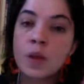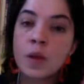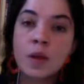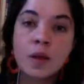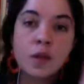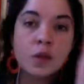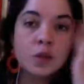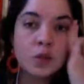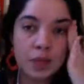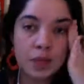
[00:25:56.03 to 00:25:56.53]

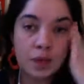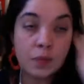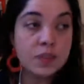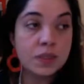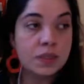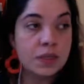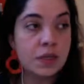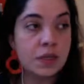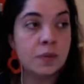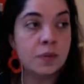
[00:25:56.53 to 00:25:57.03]
Today
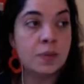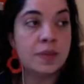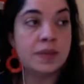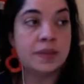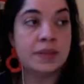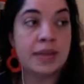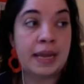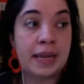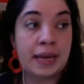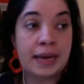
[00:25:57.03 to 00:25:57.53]
was a little
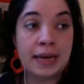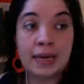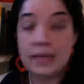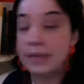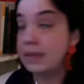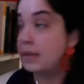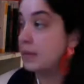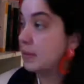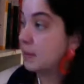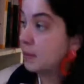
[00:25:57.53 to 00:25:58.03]
bit
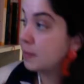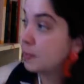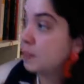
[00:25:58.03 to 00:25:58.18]
daylight.